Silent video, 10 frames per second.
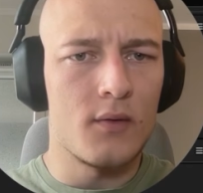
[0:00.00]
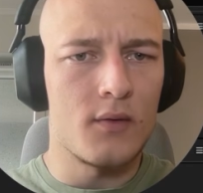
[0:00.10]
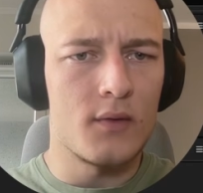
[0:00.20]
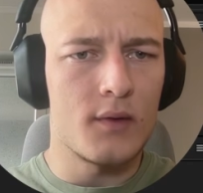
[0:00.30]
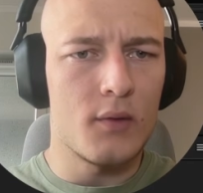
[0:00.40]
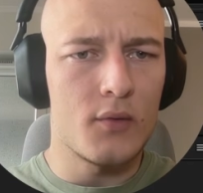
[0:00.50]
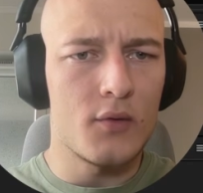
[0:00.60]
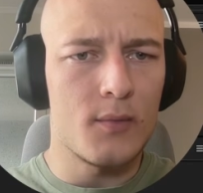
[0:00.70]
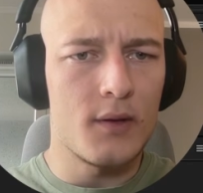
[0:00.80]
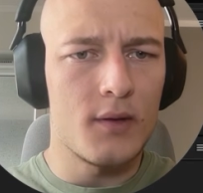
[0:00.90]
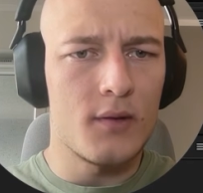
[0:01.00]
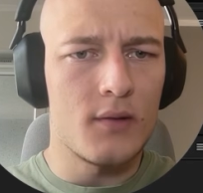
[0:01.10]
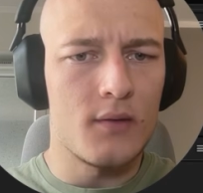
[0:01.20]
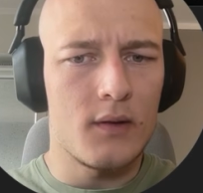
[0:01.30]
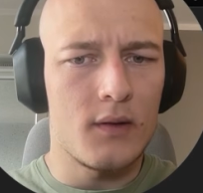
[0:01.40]
slow zoom in,
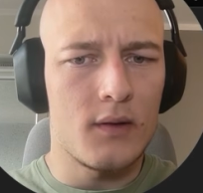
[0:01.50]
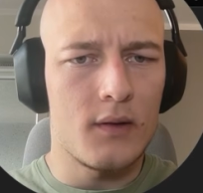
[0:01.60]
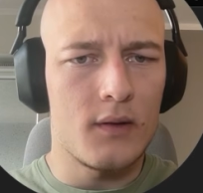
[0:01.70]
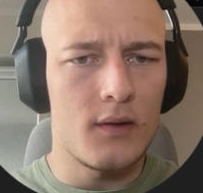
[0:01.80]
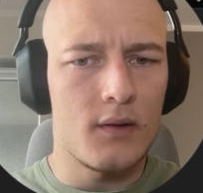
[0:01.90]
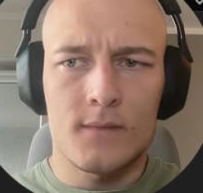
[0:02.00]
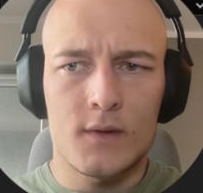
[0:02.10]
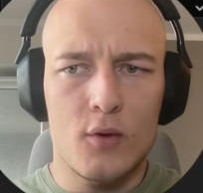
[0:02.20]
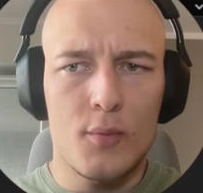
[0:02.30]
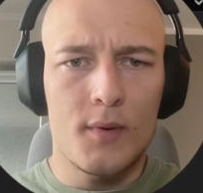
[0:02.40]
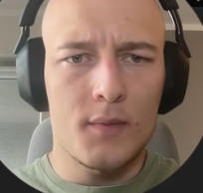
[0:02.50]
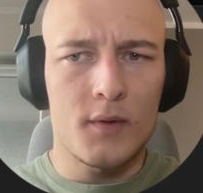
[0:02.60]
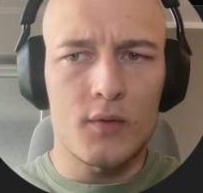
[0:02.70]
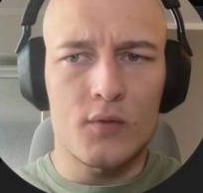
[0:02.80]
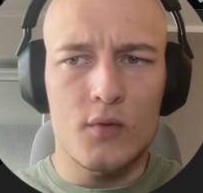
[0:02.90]
and let's open up the
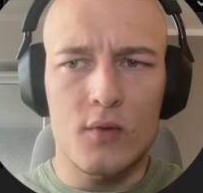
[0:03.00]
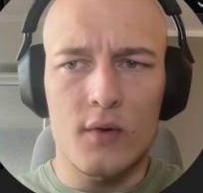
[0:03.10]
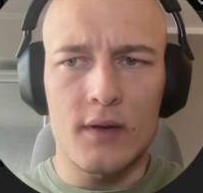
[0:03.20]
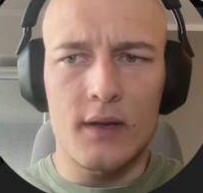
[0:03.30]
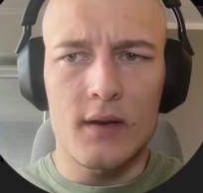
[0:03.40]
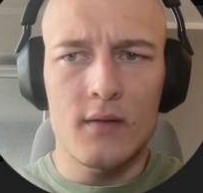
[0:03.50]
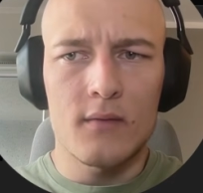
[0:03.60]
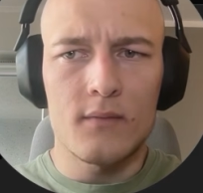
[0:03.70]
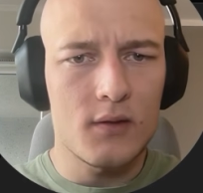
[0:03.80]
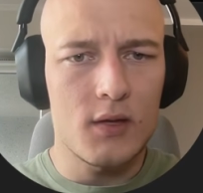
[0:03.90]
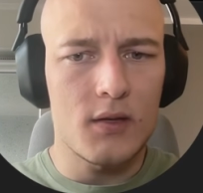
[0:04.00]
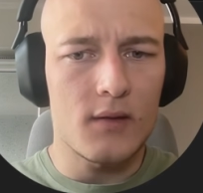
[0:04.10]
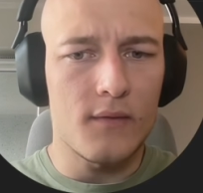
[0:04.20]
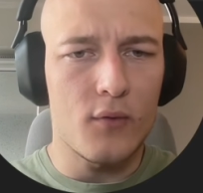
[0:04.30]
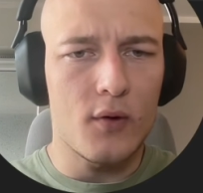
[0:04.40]
controller again. Change that
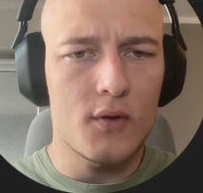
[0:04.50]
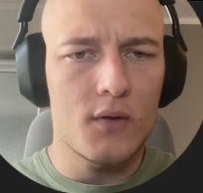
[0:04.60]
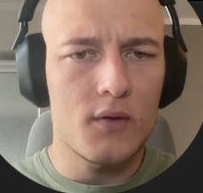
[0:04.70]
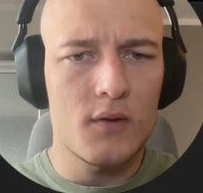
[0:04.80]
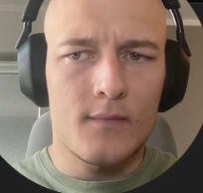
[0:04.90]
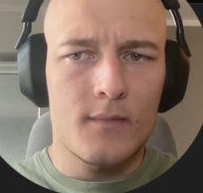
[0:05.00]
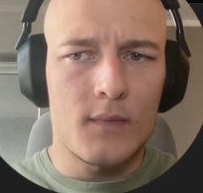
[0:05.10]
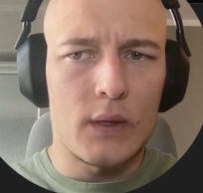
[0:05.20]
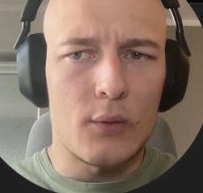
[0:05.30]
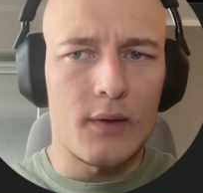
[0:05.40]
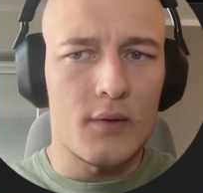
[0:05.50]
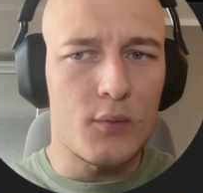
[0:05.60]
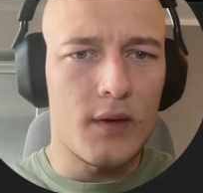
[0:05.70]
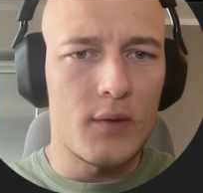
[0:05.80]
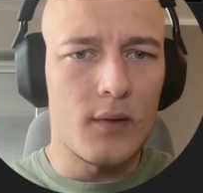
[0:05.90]
to 400. No, that was
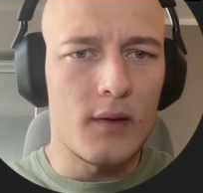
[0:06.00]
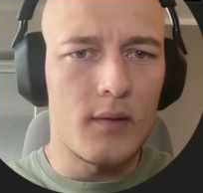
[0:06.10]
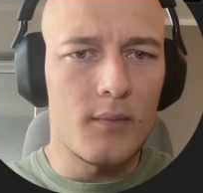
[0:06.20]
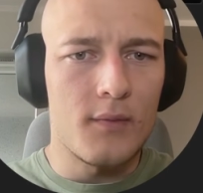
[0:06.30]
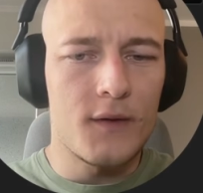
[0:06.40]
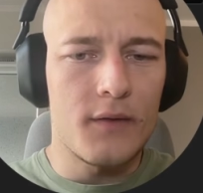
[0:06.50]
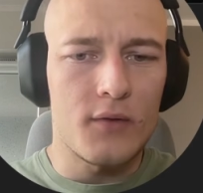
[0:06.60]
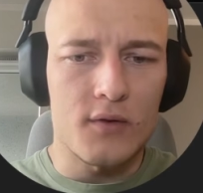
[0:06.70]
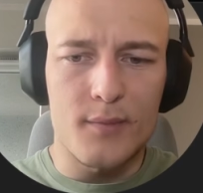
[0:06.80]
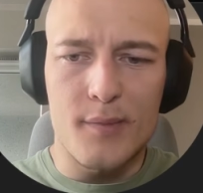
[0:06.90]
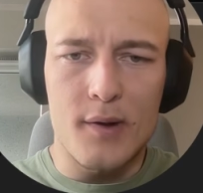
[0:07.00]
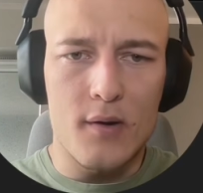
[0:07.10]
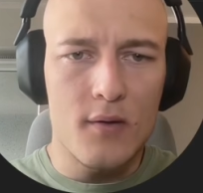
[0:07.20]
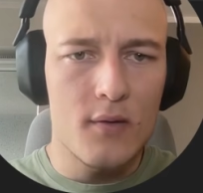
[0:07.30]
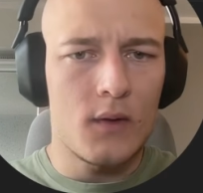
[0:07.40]
way too little. 500 would be
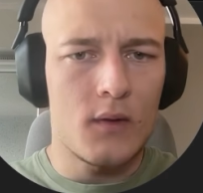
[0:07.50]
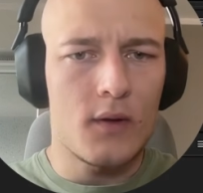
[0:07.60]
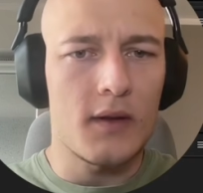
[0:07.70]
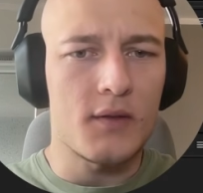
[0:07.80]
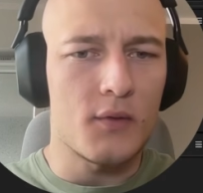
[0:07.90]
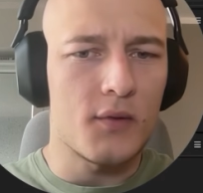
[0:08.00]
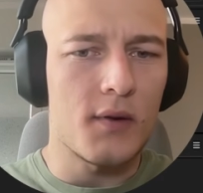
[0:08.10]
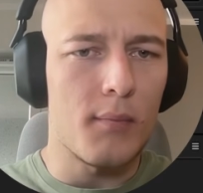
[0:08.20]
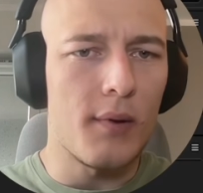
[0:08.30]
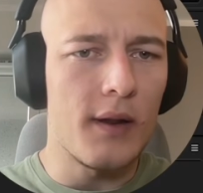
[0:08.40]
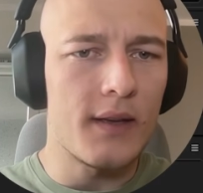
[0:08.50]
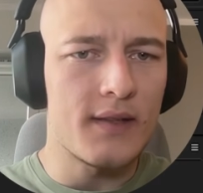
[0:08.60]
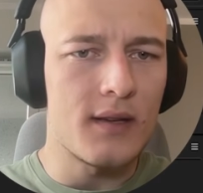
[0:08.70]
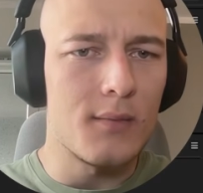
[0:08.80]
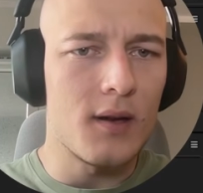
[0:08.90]
better. Okay, so it sort of
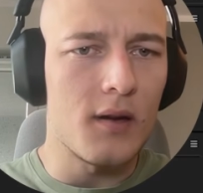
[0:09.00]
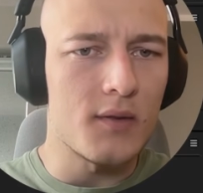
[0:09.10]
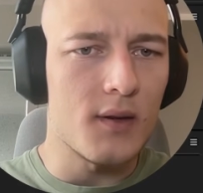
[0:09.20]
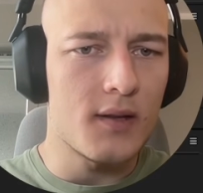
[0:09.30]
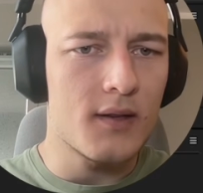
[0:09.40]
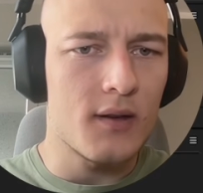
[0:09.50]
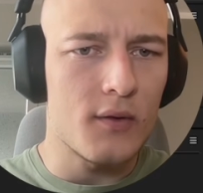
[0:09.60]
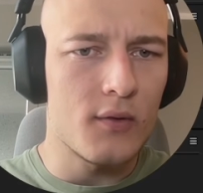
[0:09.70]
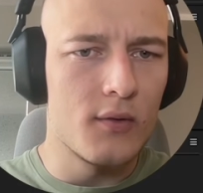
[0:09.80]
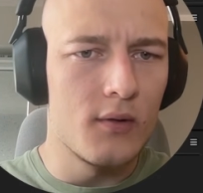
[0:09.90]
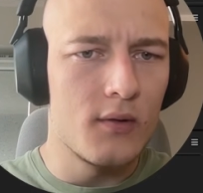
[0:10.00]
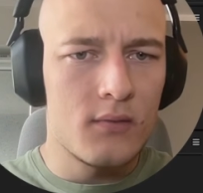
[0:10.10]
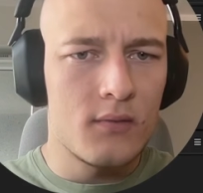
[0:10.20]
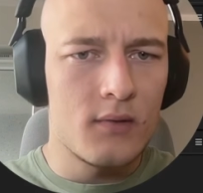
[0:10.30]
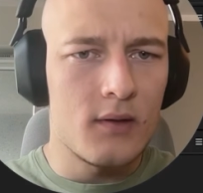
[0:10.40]
blinks in the middle as well. That's kind of cool.
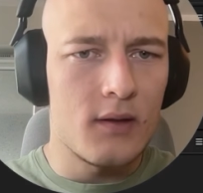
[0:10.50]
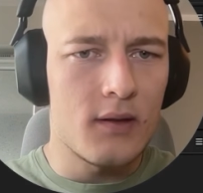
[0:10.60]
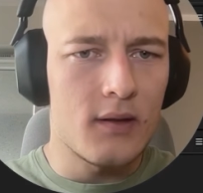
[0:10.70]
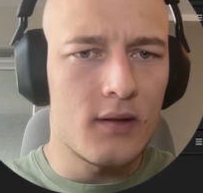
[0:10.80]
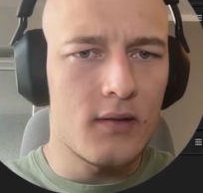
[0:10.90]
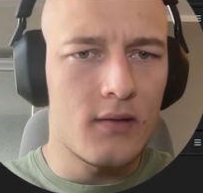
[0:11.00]
I like that.